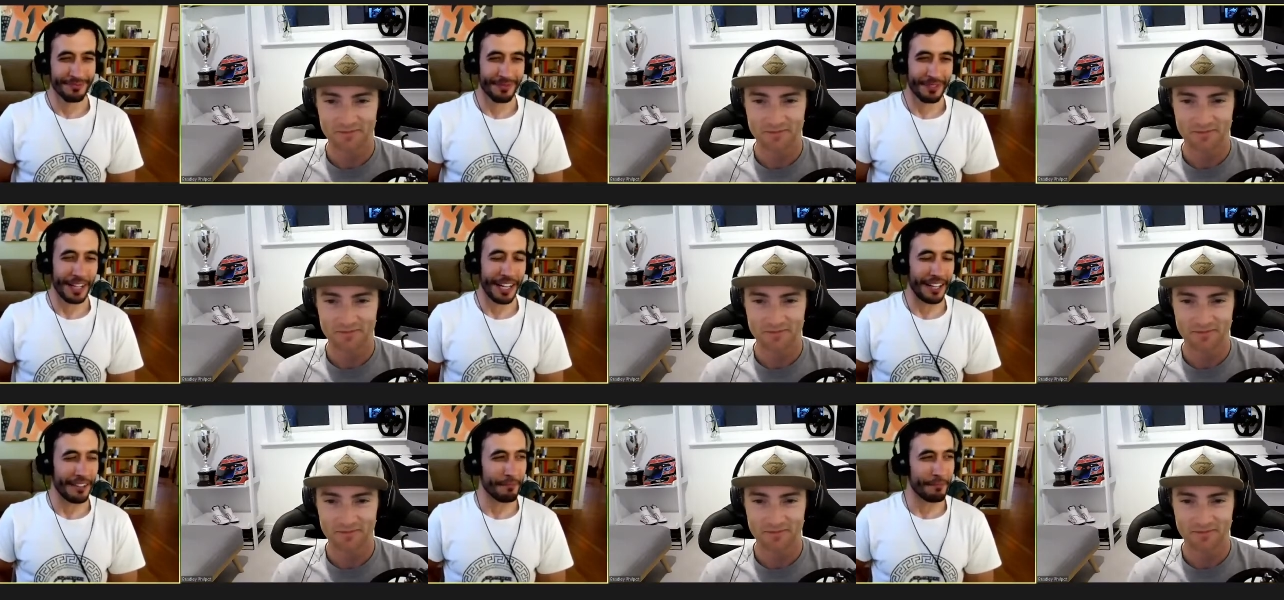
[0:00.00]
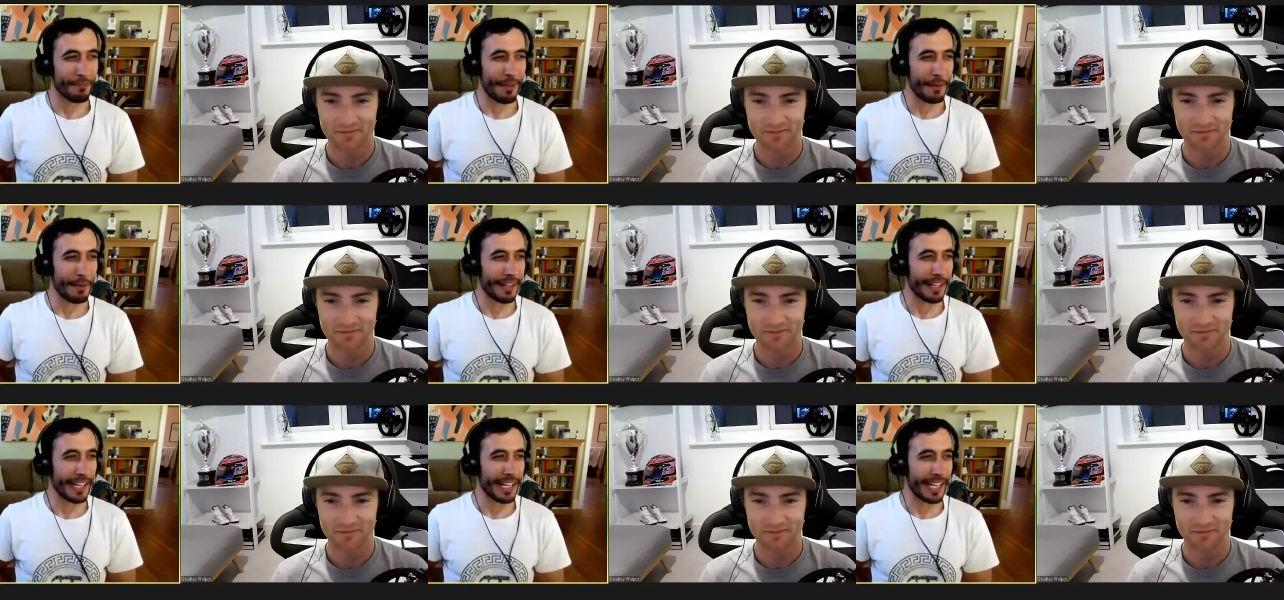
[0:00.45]
Speaker 1: Ah,
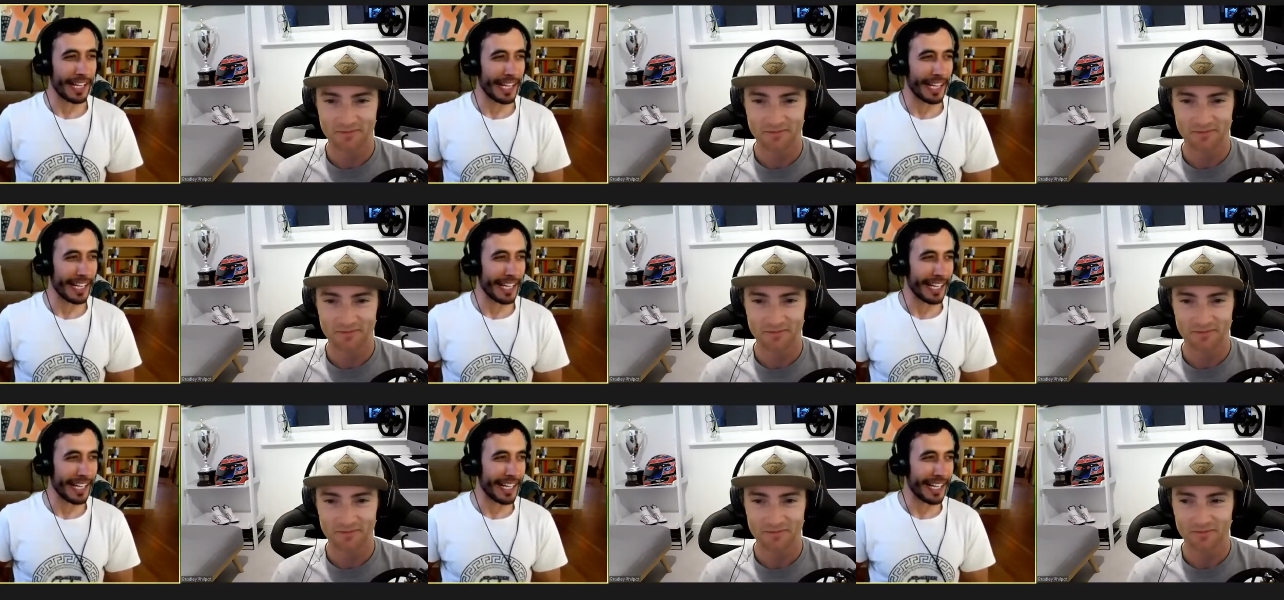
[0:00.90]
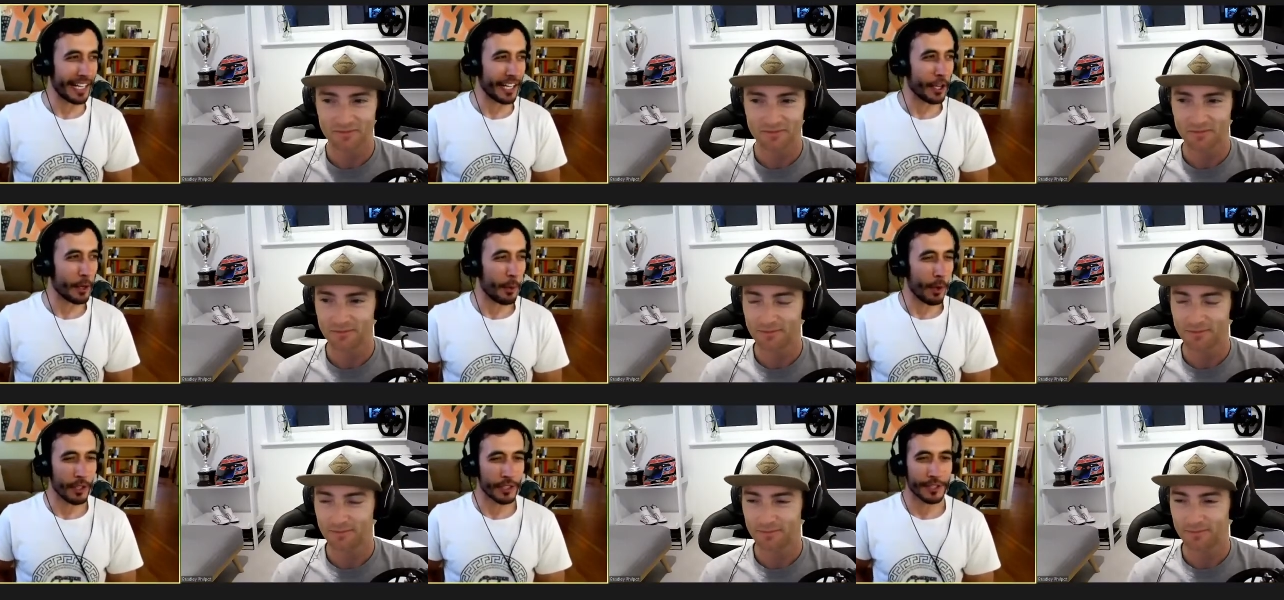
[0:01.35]
maybe he,
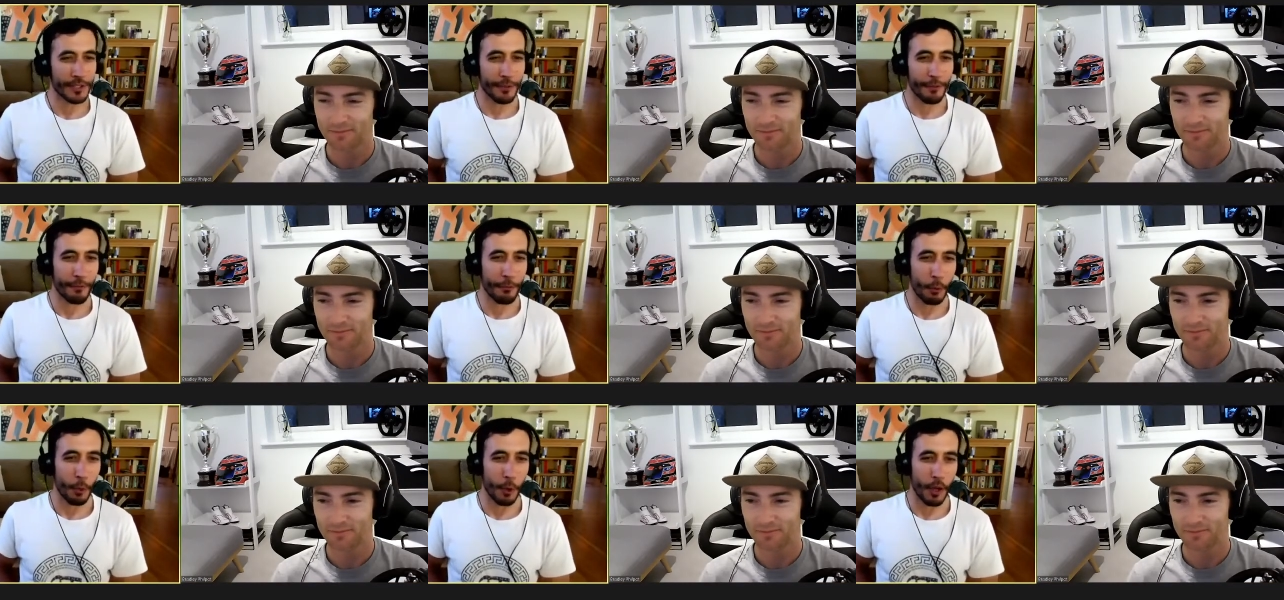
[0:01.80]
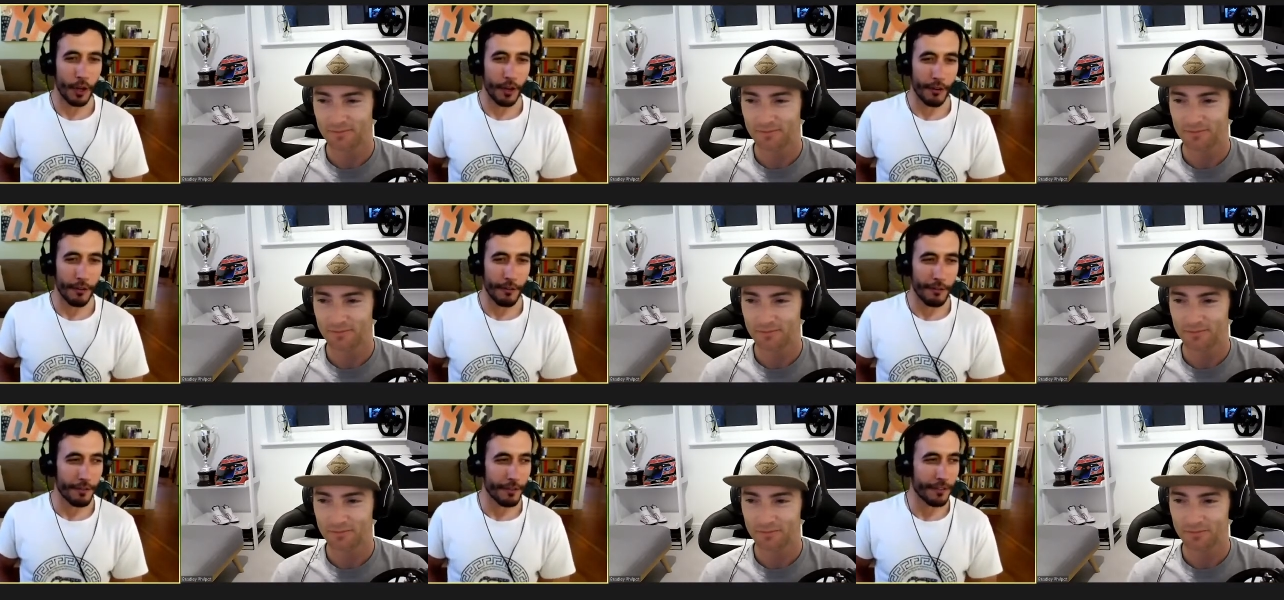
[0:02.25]
he was full
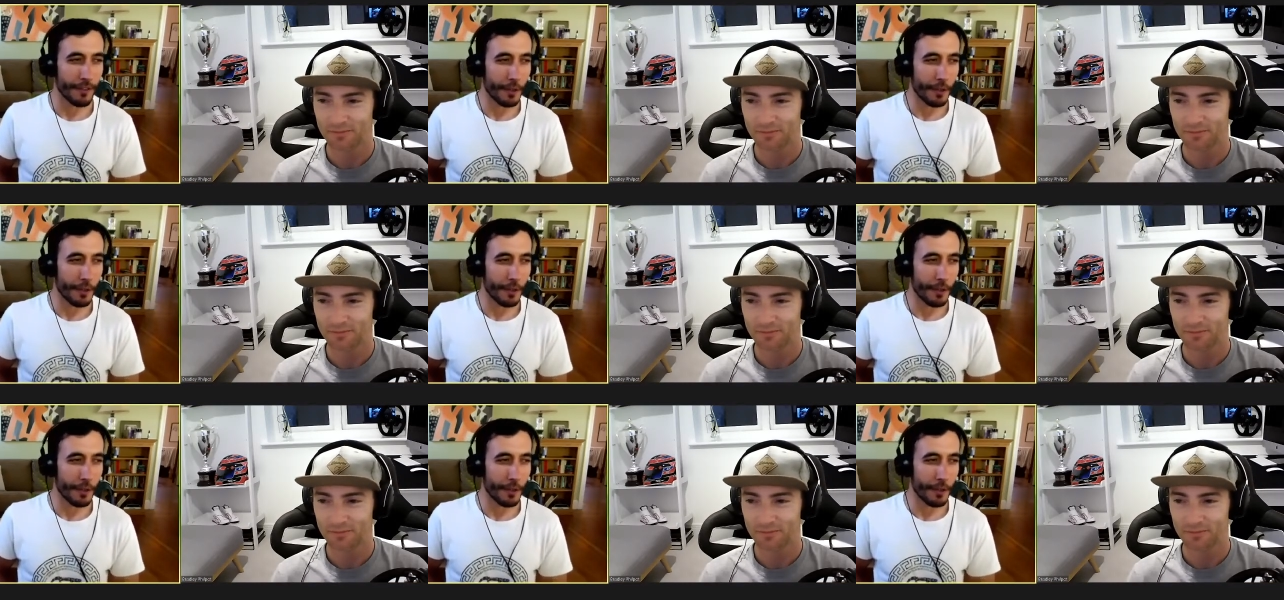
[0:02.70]
of